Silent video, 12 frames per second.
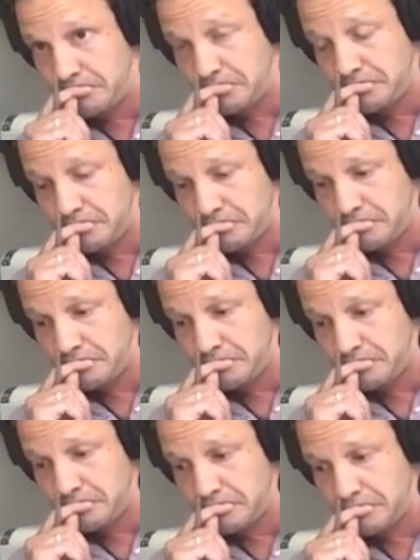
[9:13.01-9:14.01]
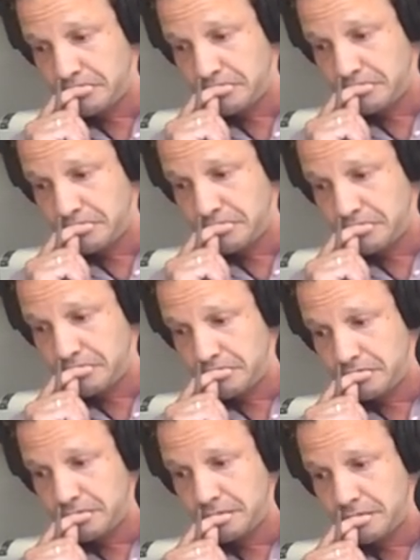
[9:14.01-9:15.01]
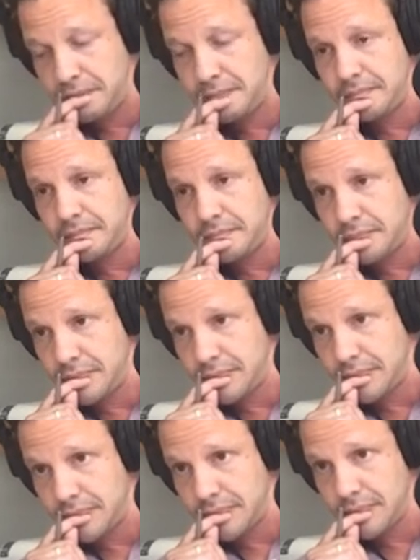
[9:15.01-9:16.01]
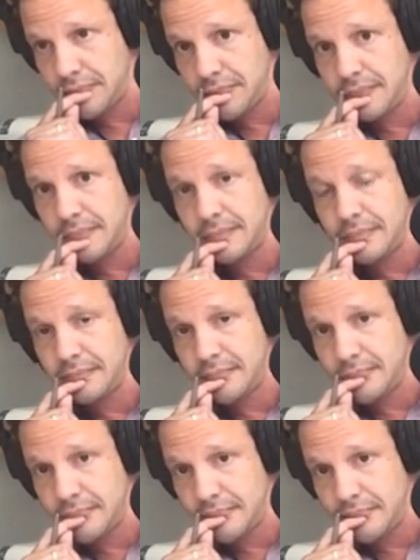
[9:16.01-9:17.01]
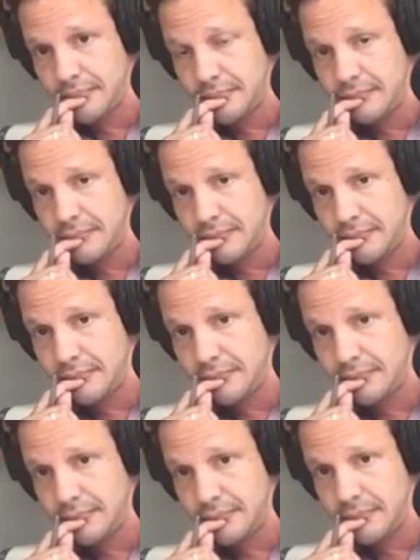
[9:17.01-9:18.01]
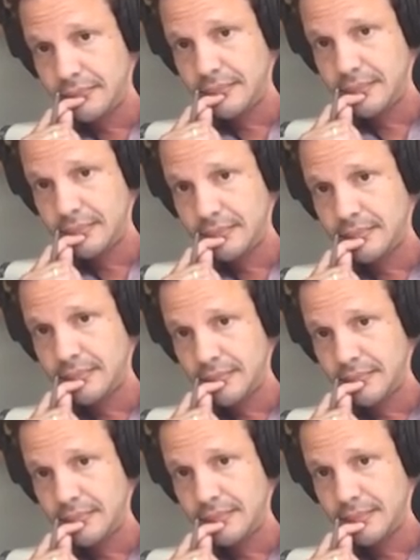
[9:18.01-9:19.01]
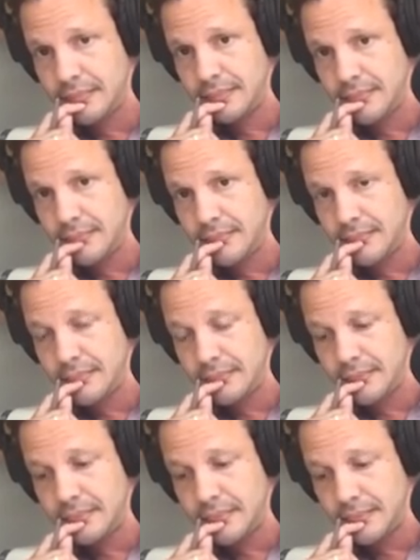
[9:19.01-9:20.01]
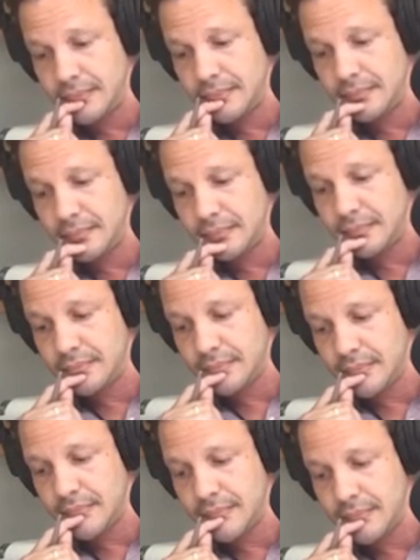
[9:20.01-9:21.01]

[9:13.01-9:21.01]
(silent)